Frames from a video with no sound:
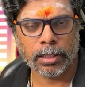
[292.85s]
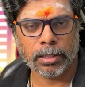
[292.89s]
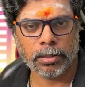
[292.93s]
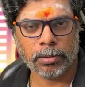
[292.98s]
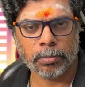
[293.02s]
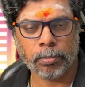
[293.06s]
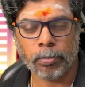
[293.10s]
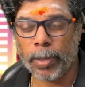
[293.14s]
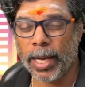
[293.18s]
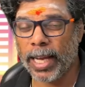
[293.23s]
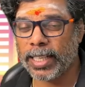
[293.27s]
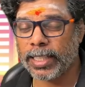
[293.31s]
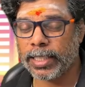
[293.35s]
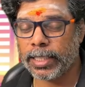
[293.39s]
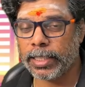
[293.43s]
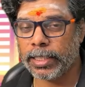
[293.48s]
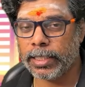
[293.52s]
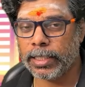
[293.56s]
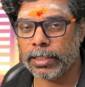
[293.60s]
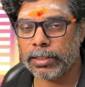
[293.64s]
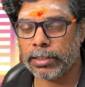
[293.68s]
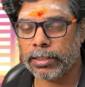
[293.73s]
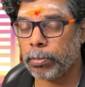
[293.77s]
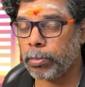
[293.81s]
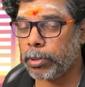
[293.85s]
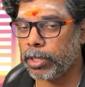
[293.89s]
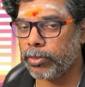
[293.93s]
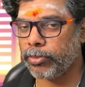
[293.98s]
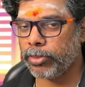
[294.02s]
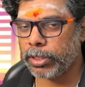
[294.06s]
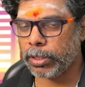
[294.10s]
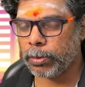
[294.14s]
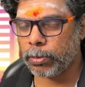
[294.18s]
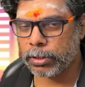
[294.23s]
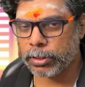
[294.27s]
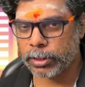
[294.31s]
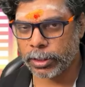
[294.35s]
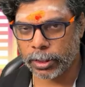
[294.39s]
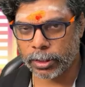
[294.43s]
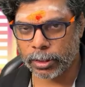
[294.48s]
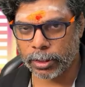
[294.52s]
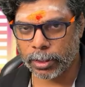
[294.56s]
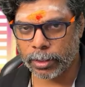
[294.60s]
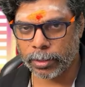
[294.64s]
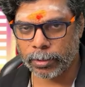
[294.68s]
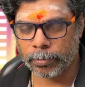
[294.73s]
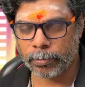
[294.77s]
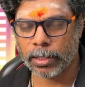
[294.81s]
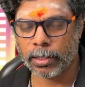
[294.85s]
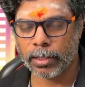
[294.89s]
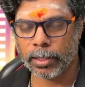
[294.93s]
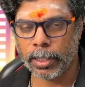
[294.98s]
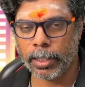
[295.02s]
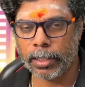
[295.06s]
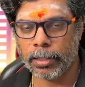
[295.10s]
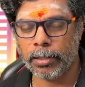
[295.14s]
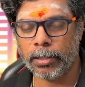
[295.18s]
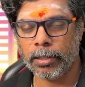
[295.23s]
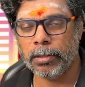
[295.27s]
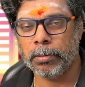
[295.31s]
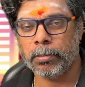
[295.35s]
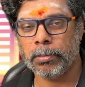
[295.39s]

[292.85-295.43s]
banking is a profitable sector, right?